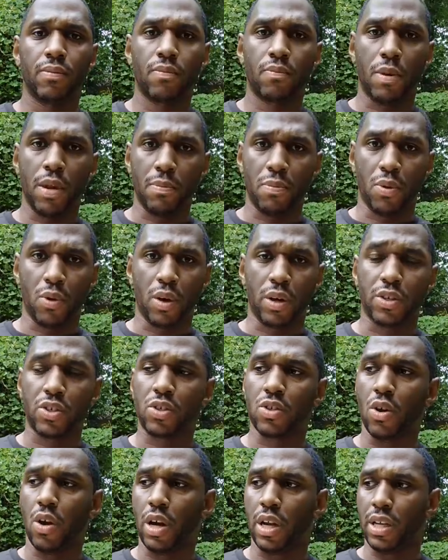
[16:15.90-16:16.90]
People are
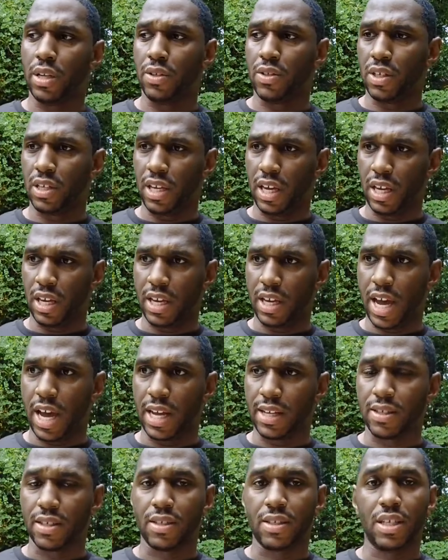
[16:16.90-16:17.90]
starting to get
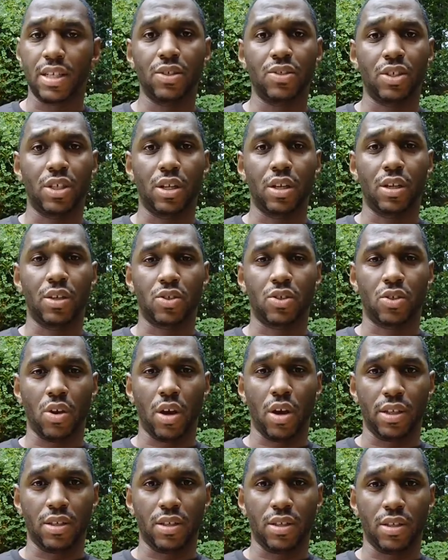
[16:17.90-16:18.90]
God's attention, and they're
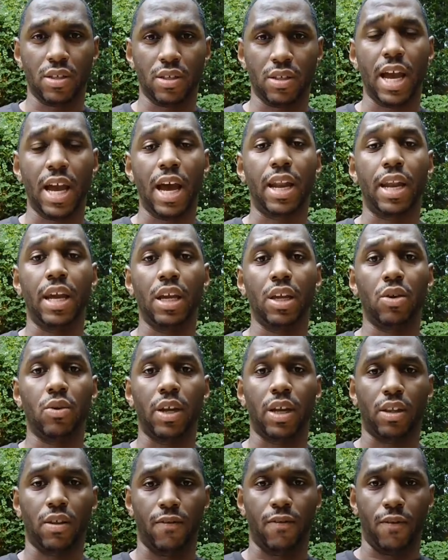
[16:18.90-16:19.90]
starting to make God
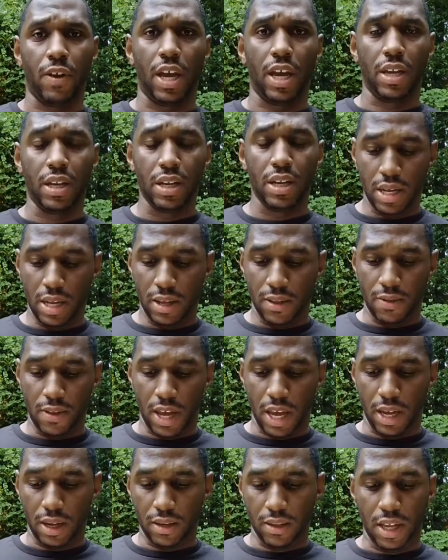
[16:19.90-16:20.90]
angry at the fact
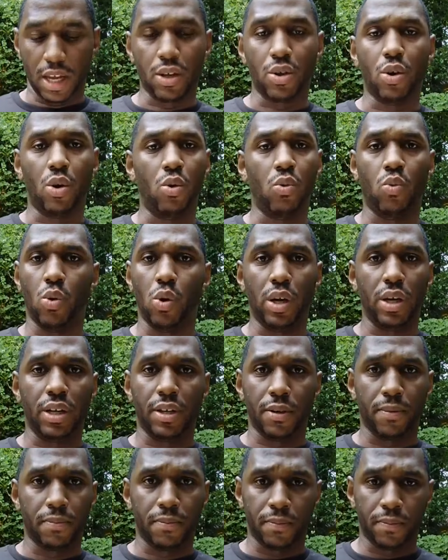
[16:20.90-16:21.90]
that they don't want
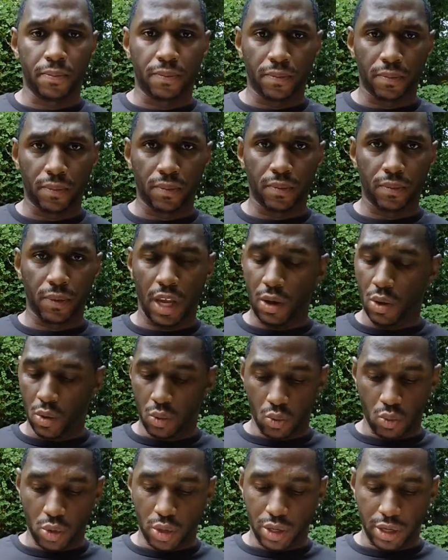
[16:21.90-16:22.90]
him. They
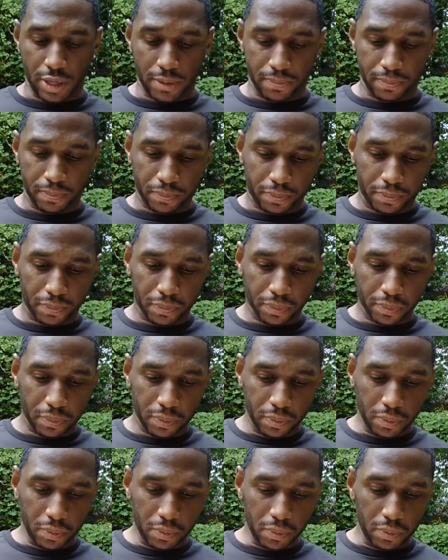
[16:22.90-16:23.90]
don't want him.
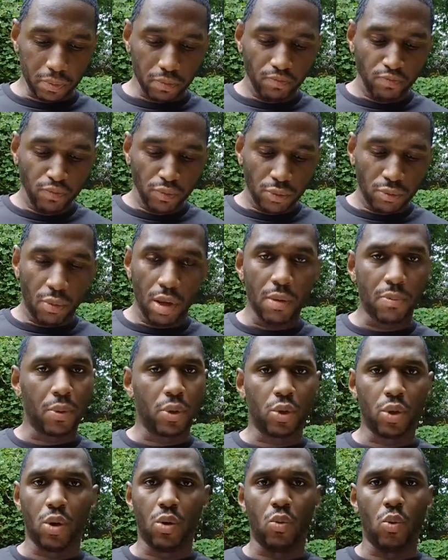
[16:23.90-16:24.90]

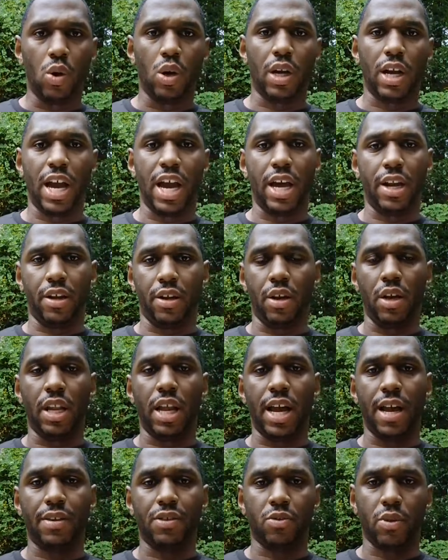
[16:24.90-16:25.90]
People don't want God in their
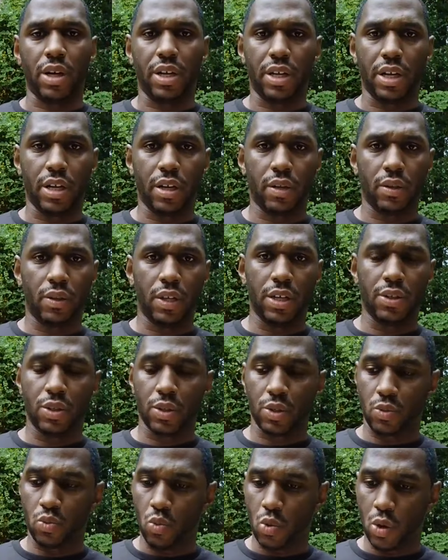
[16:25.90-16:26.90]
lives right now. They
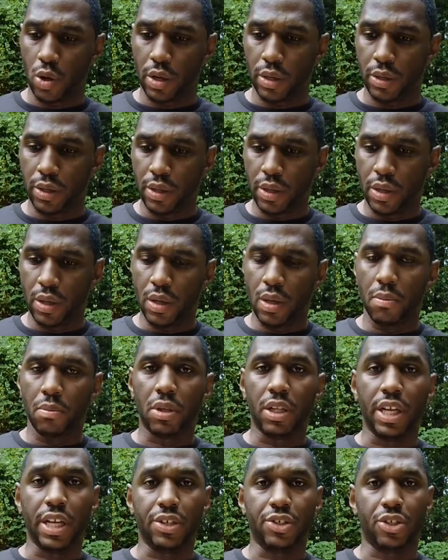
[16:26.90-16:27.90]
just want
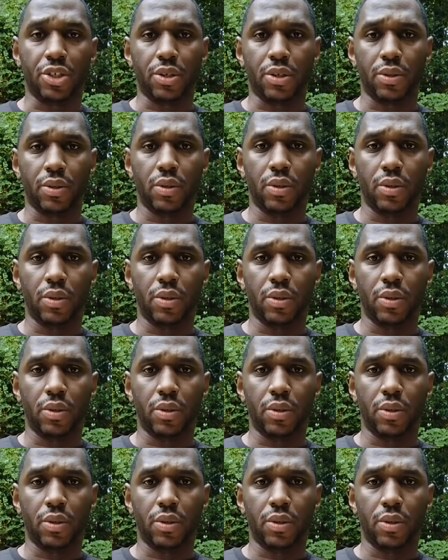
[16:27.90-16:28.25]
pleasure.